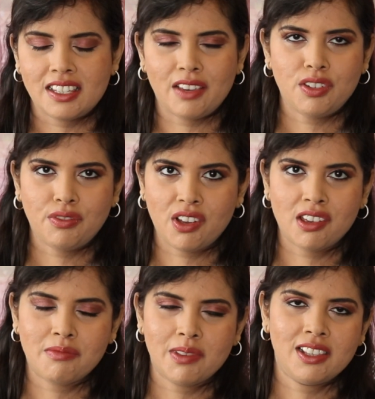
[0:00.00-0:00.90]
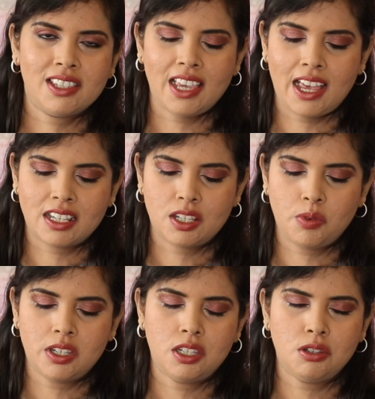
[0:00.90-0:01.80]
75 mils at
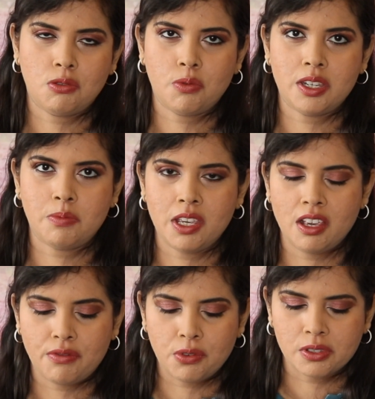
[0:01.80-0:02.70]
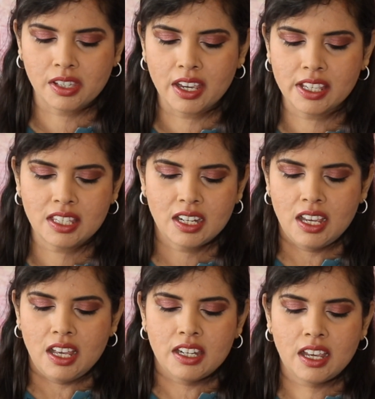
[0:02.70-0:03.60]
22 quid being full sized.
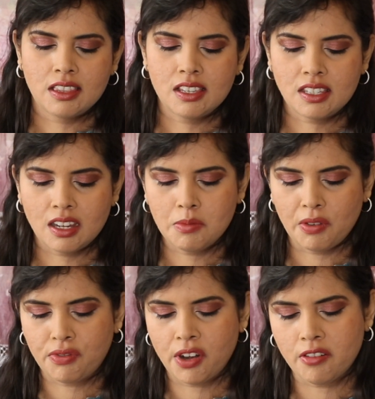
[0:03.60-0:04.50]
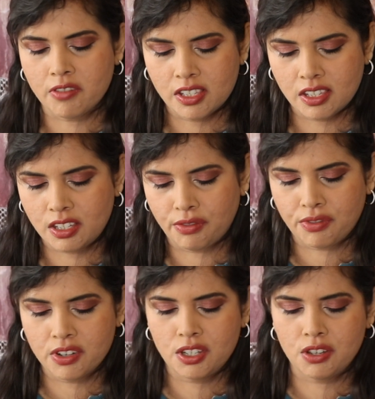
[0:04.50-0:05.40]
Now, this time the fragrance is
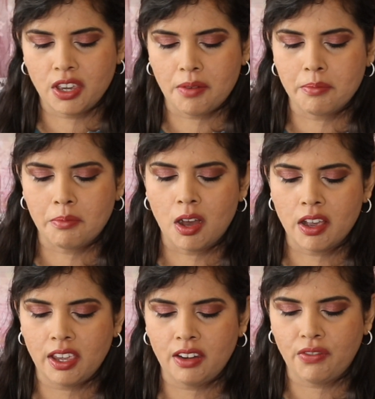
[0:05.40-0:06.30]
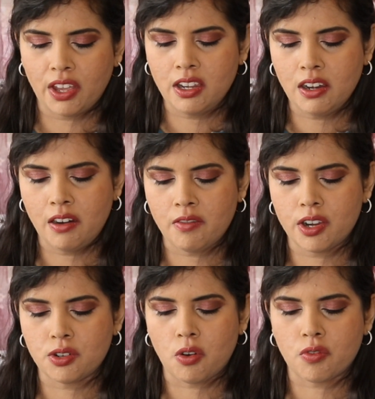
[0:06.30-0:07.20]
different. You get Mayan vanilla
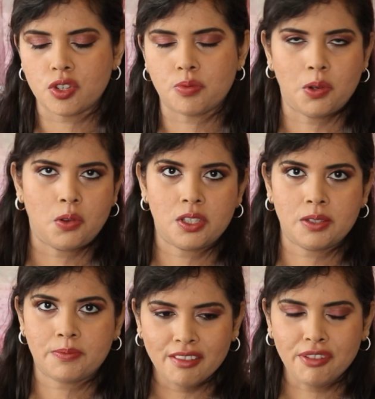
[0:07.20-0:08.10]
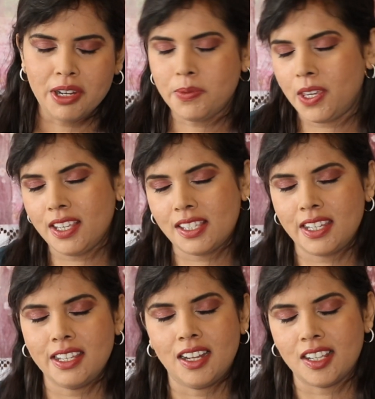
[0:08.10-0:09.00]
and orange blossom. The Philip
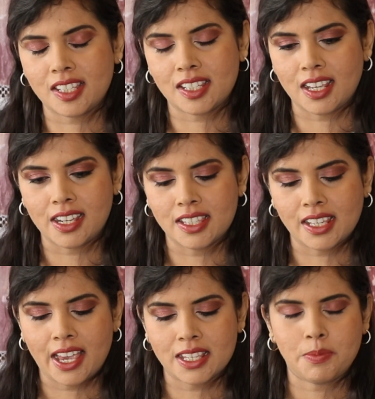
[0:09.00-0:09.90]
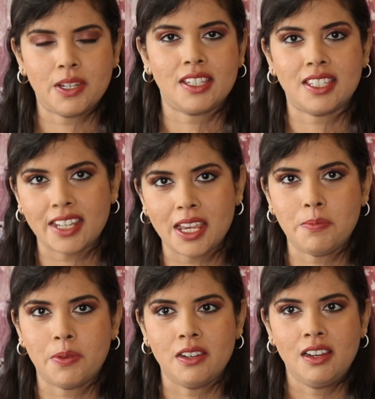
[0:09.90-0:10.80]
Kingsley elasticizer has been a
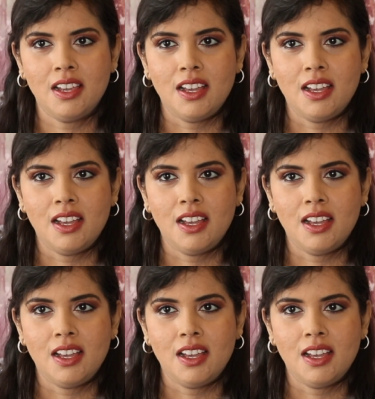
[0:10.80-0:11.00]
staple